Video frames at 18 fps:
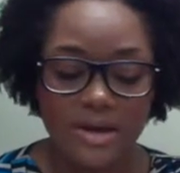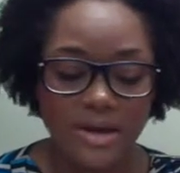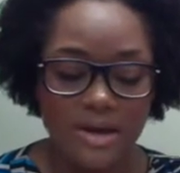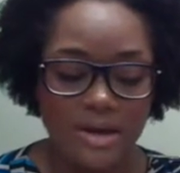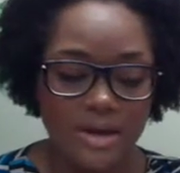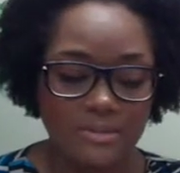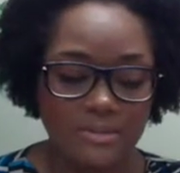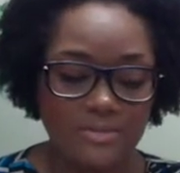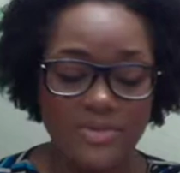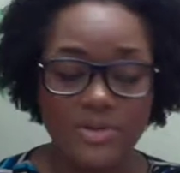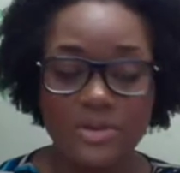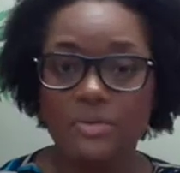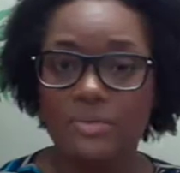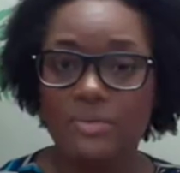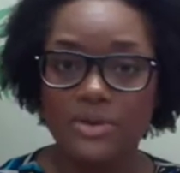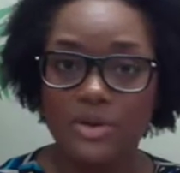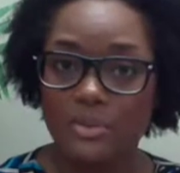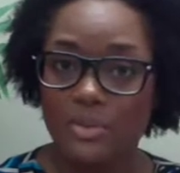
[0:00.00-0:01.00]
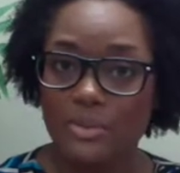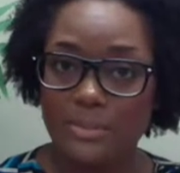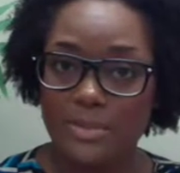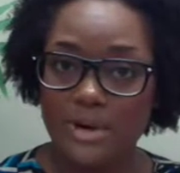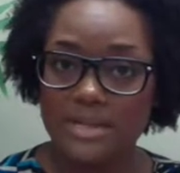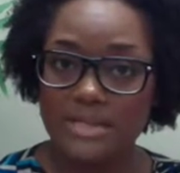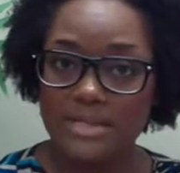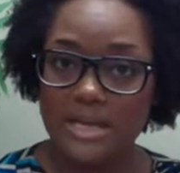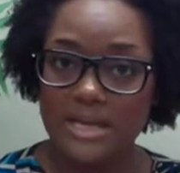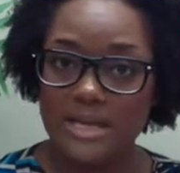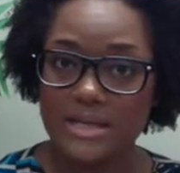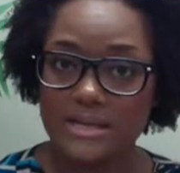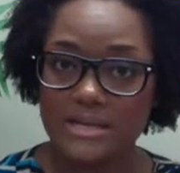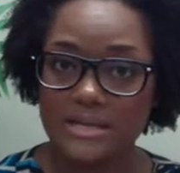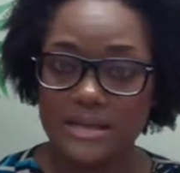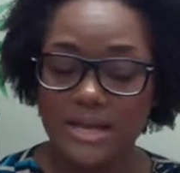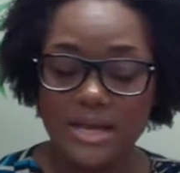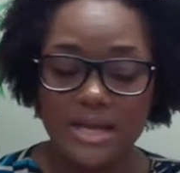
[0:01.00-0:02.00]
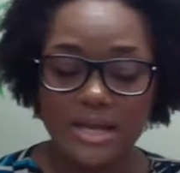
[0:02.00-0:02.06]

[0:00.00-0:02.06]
If you don't know what Prezi is,